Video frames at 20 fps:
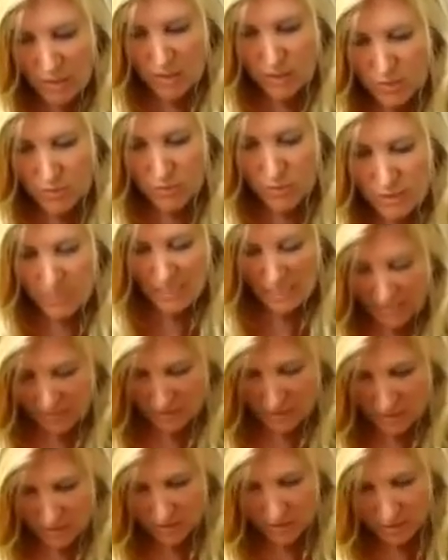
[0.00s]
To
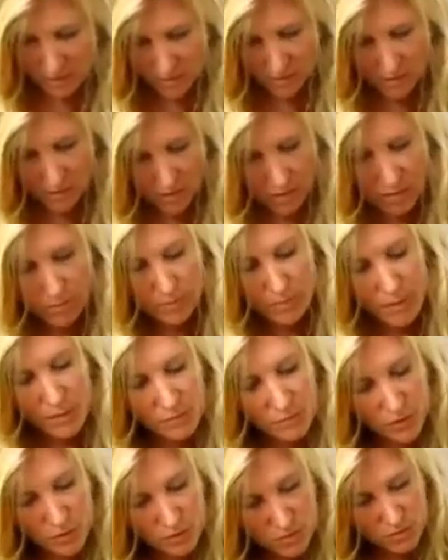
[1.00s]
attach it,
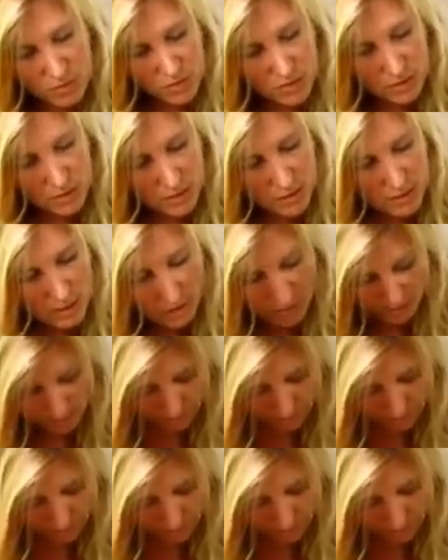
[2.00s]
I used some